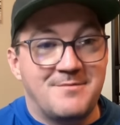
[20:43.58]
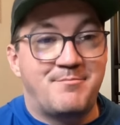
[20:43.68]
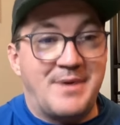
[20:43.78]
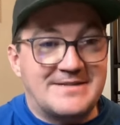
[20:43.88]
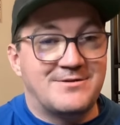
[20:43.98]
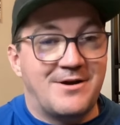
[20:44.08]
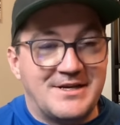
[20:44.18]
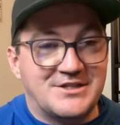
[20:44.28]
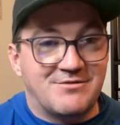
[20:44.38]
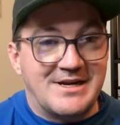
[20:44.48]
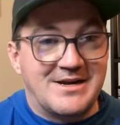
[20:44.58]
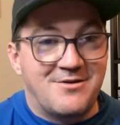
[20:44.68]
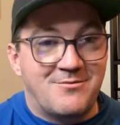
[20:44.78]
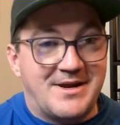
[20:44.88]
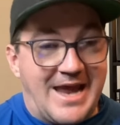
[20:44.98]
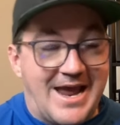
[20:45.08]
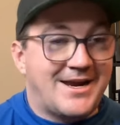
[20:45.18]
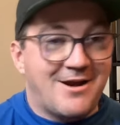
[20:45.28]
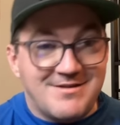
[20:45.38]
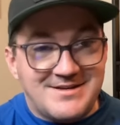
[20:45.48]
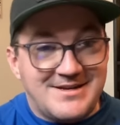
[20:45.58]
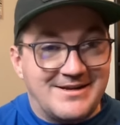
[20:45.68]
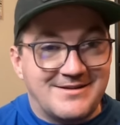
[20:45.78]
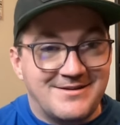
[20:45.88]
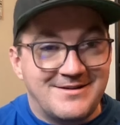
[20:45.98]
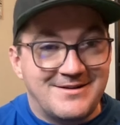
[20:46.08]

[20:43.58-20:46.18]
based on history. We can't guarantee it.